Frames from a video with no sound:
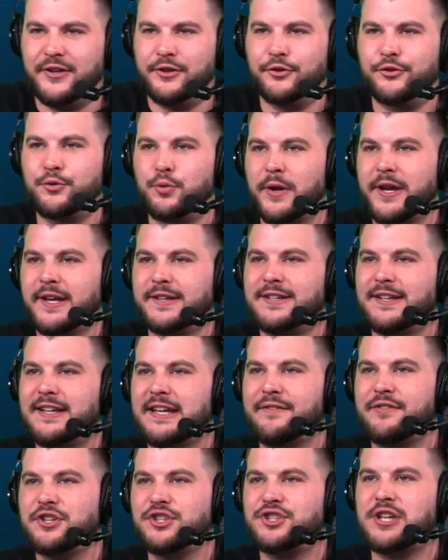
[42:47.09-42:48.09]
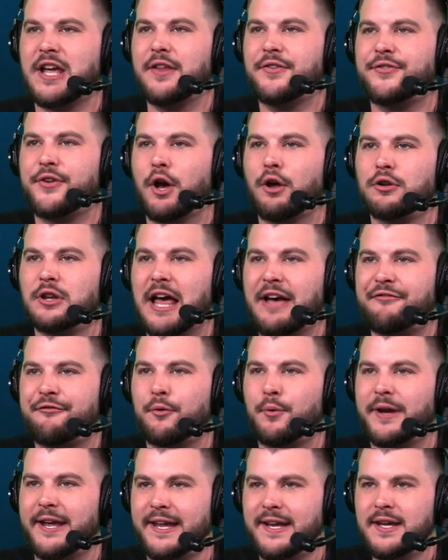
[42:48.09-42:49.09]
He'll swing it to DiVincenzo. Left
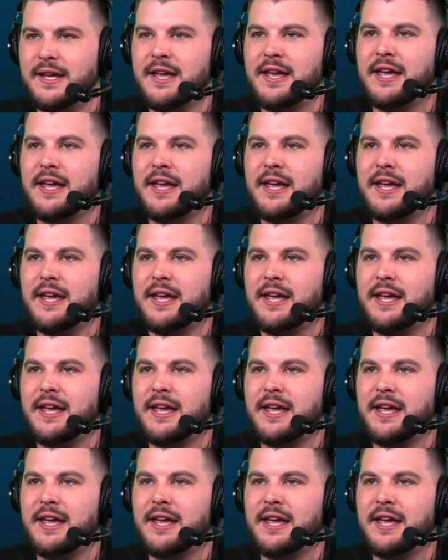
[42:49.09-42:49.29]
wing.